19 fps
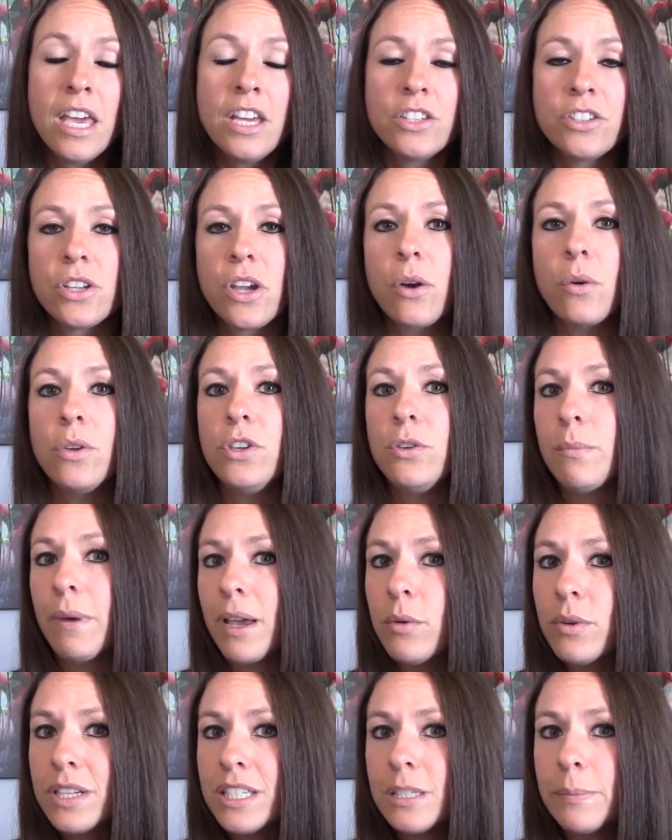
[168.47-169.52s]
So you might
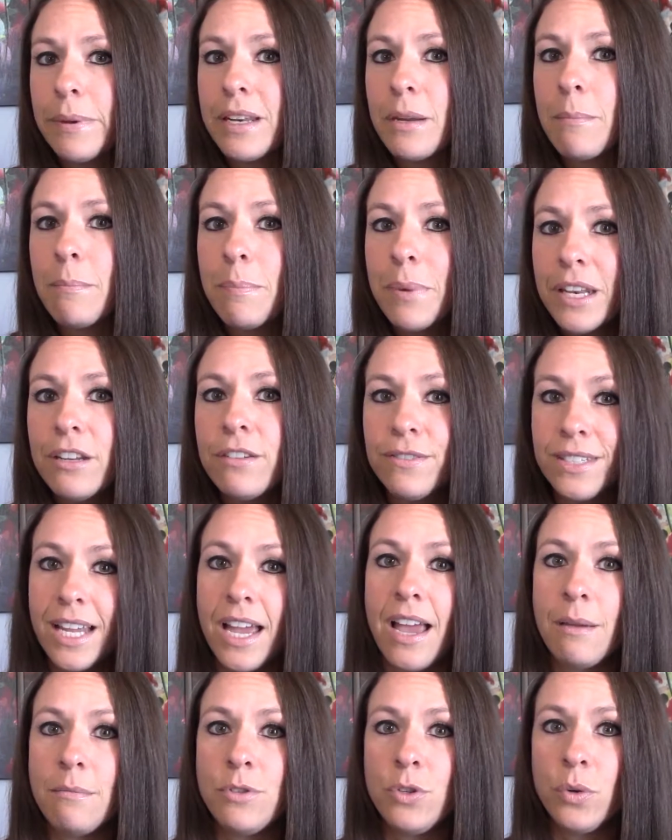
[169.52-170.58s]
want to spend a bit of
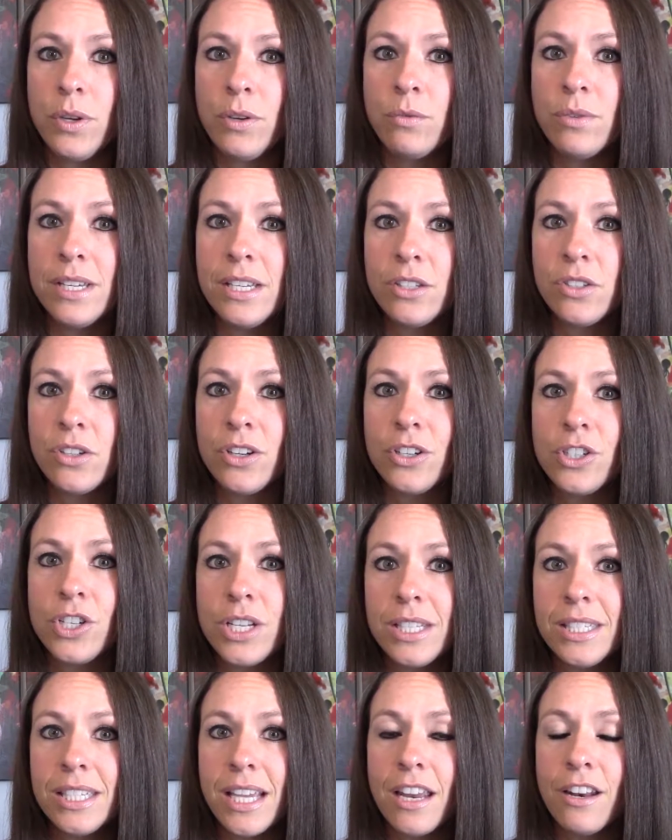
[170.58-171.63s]
time doing research
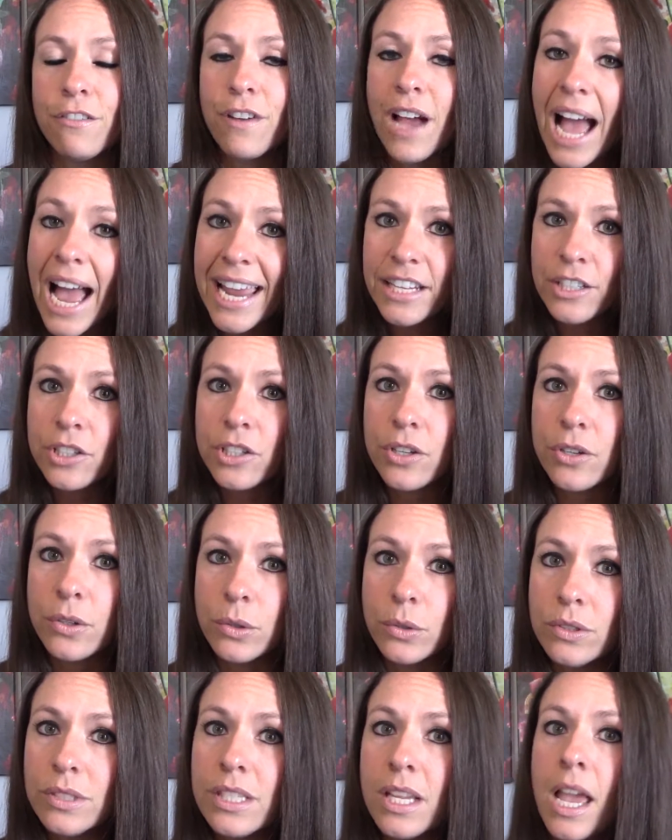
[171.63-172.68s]
inside of
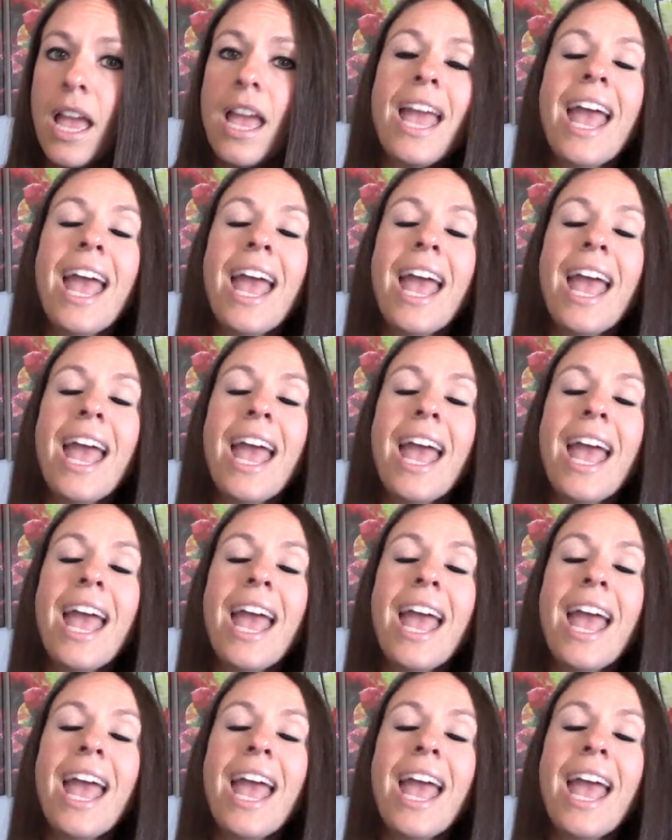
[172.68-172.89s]
iTunes